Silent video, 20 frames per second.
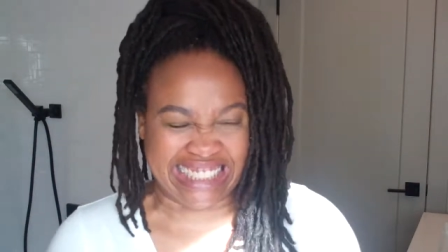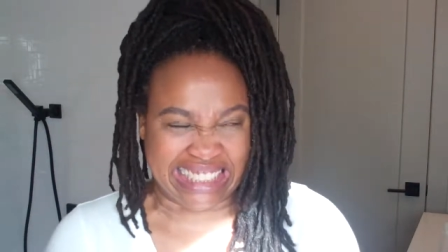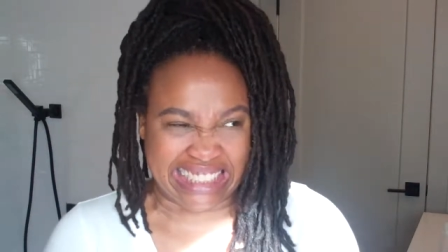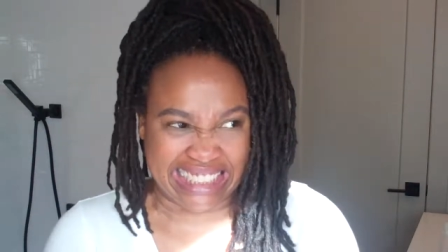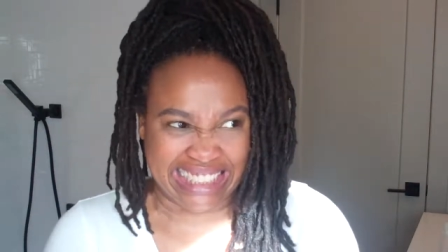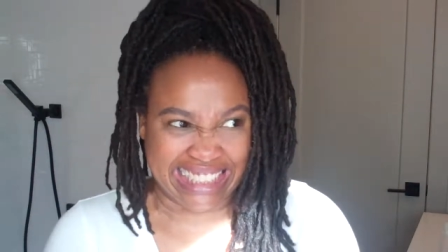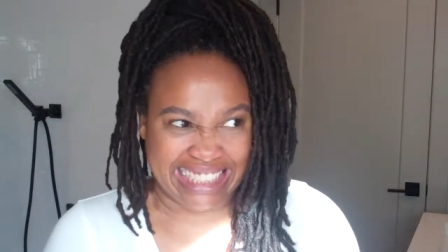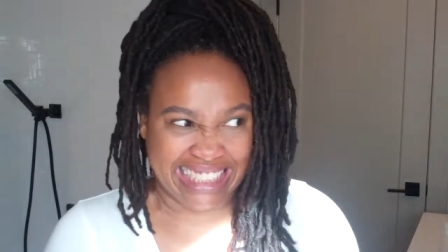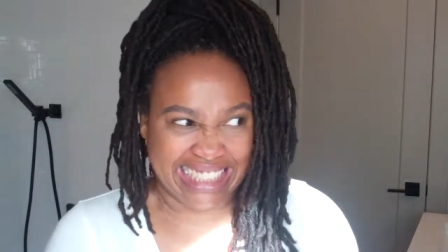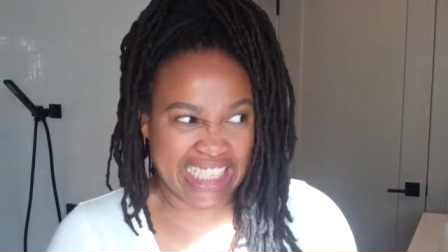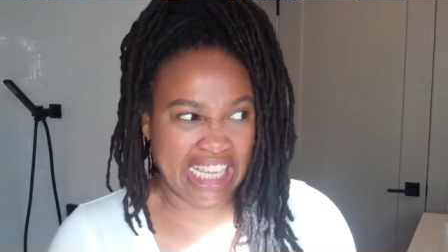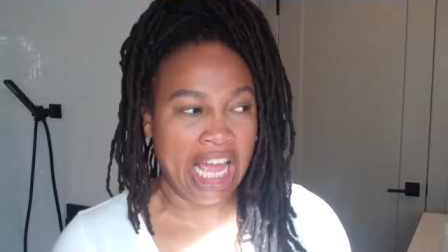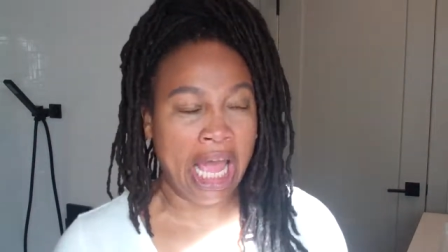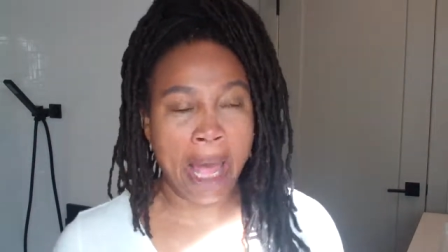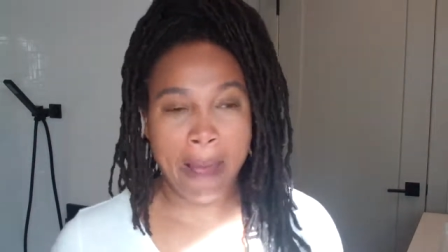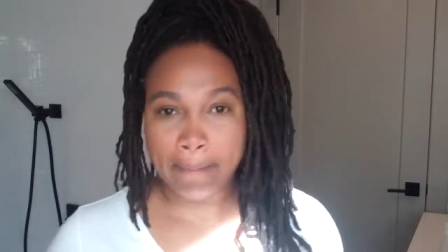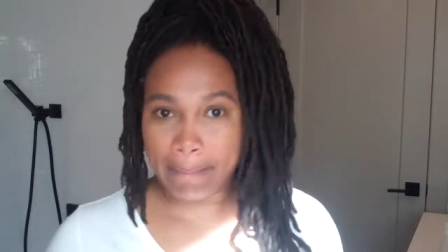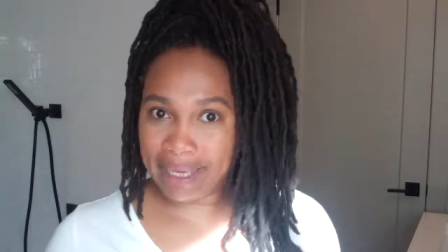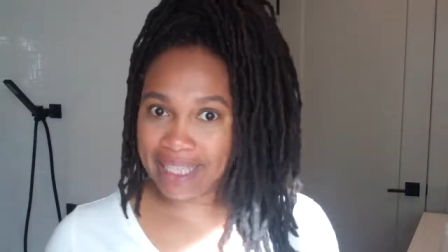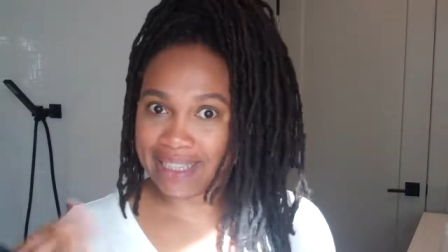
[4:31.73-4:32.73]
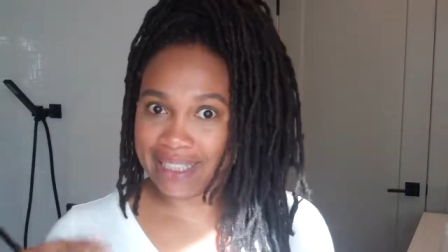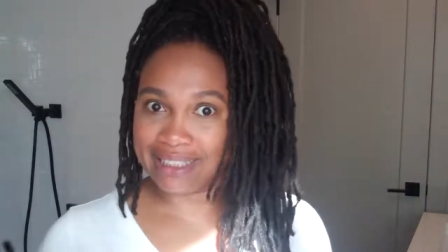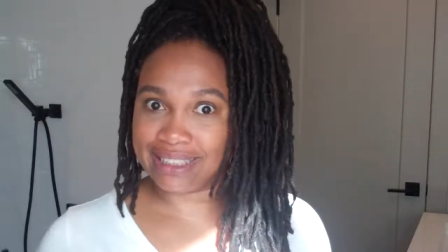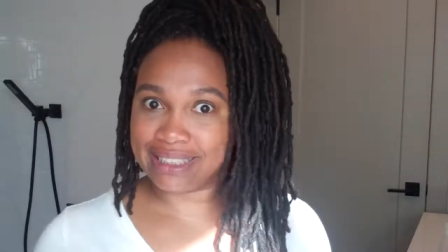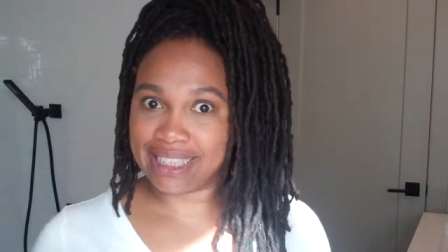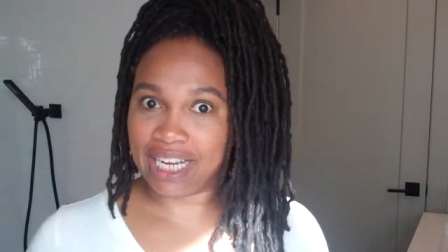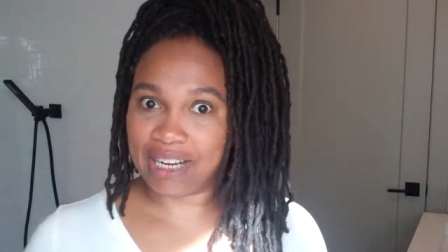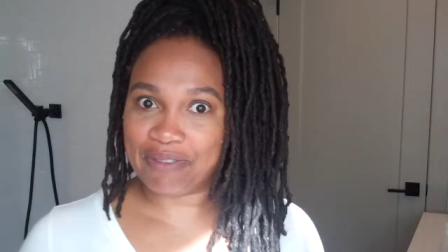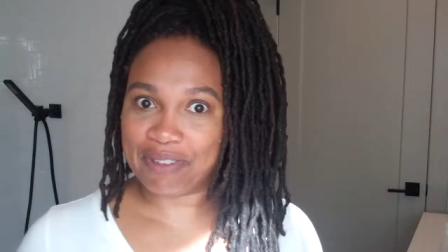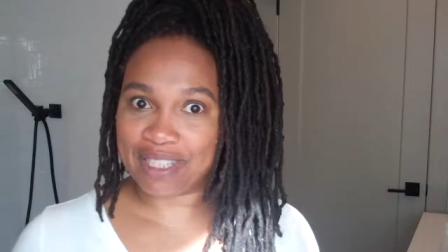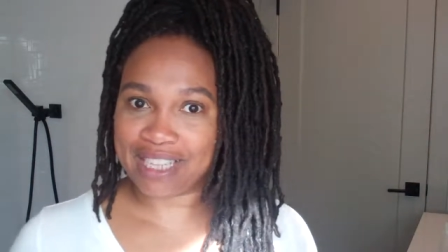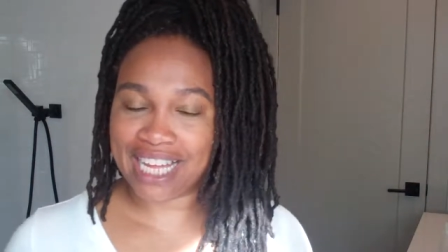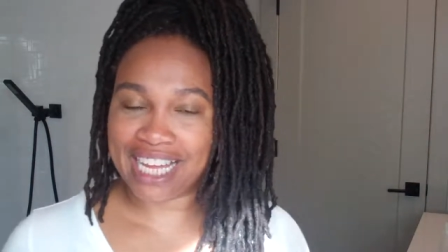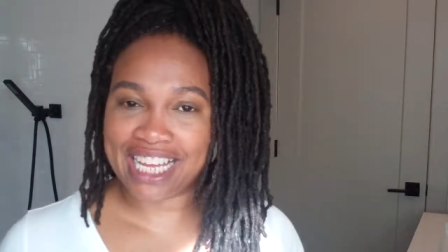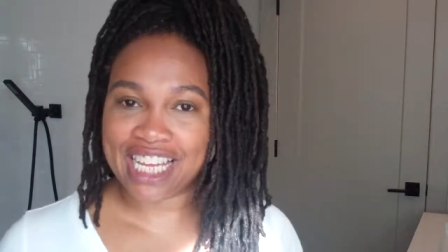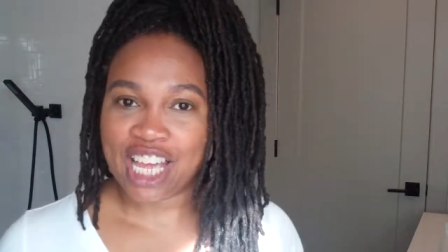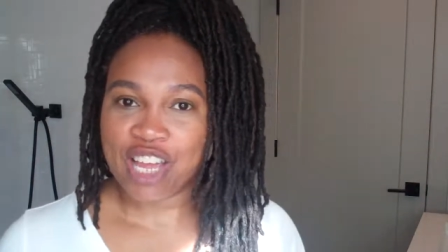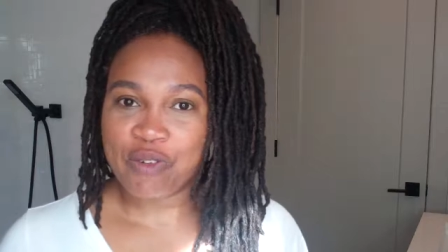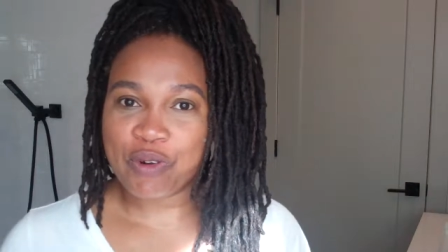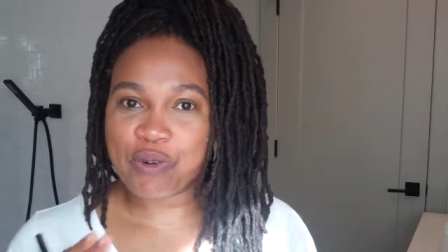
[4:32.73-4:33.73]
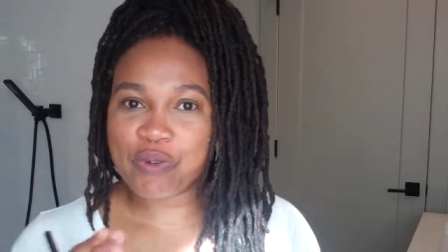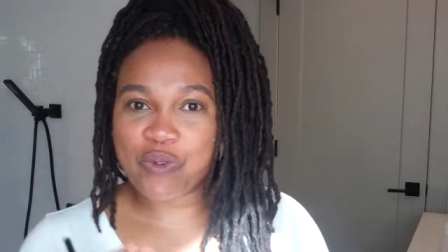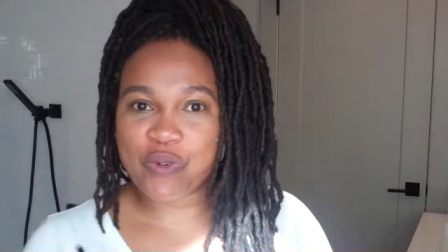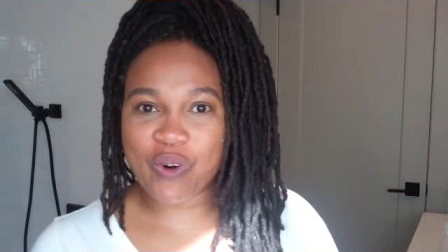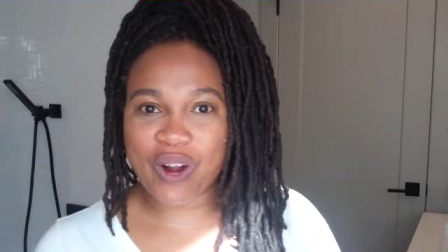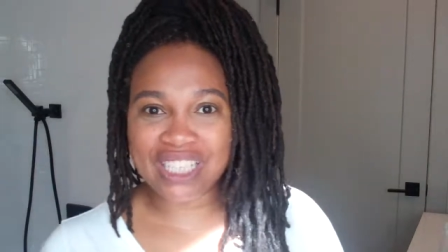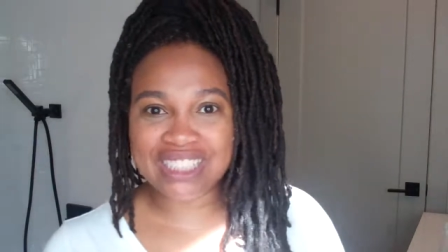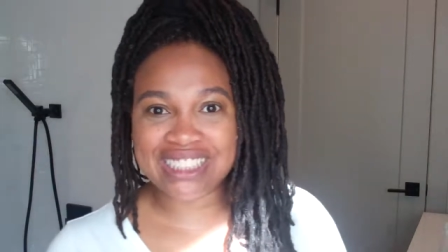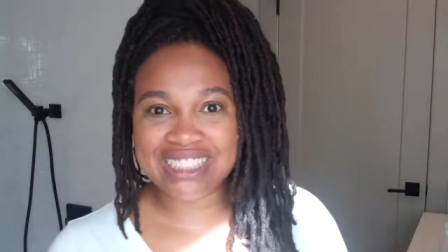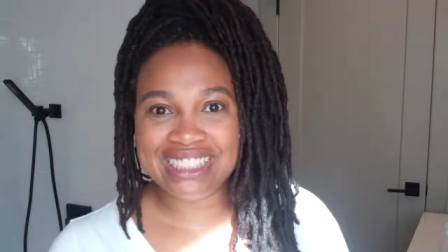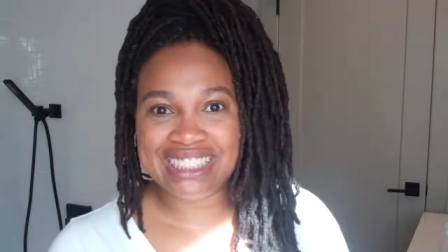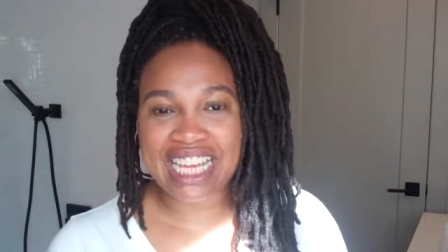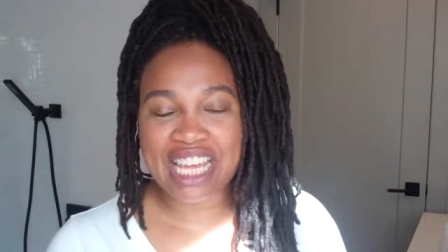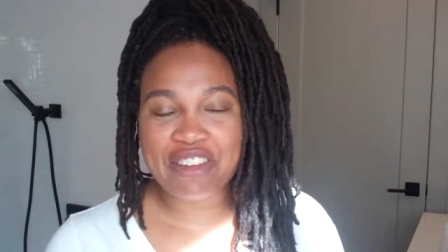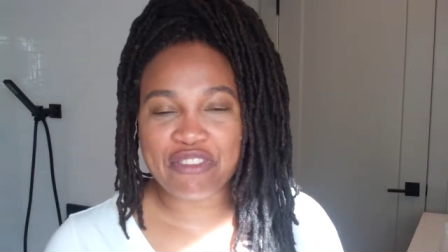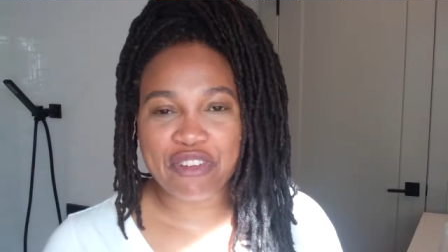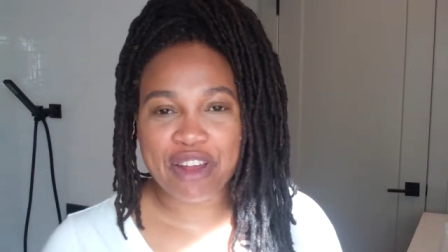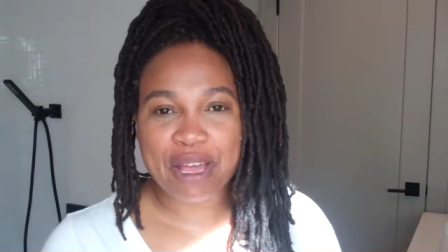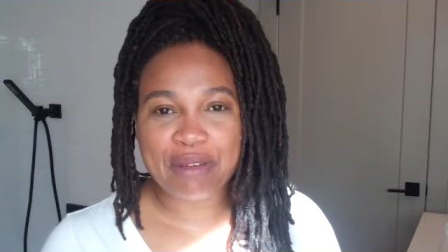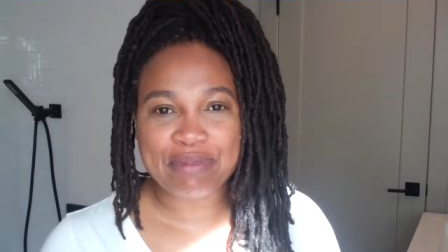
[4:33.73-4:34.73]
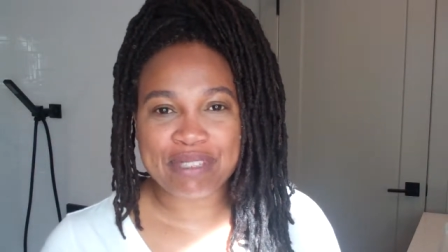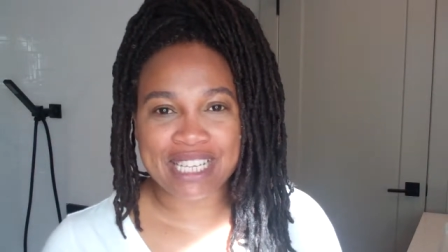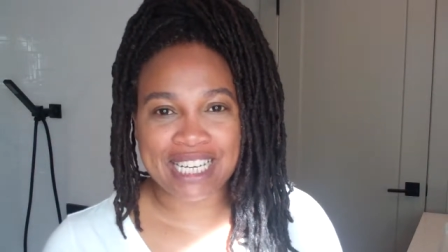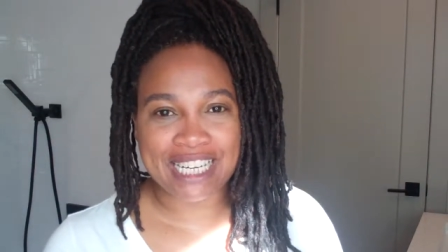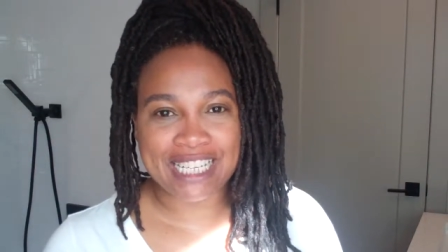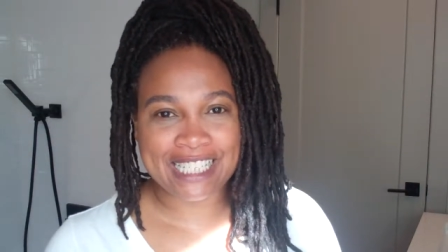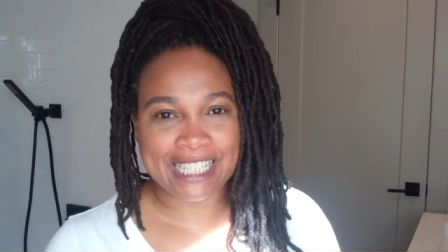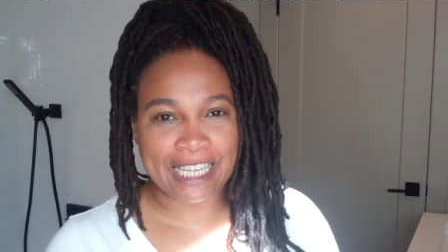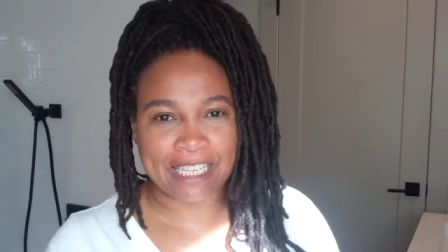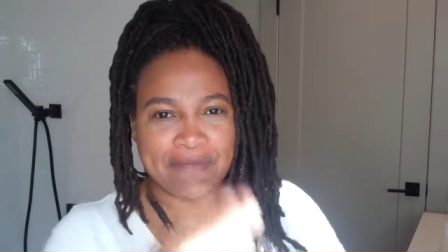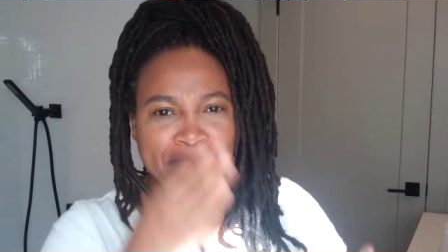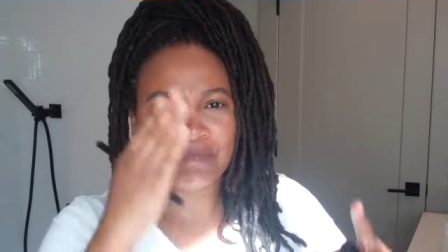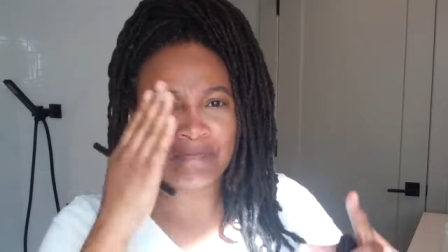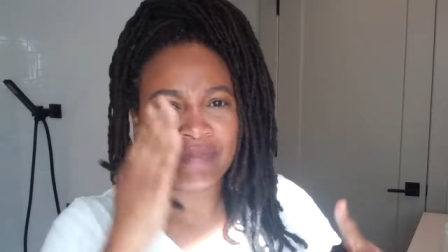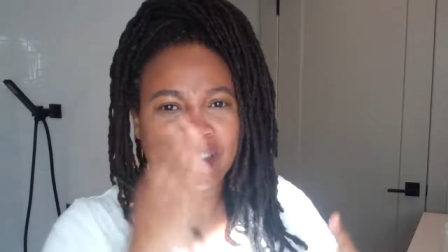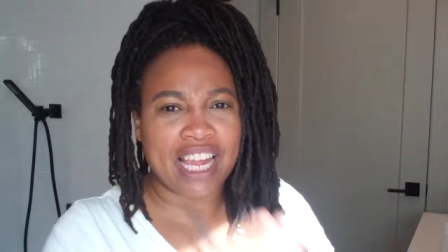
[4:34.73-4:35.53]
but this time we're like, we were watching Dave Ramsey and he said,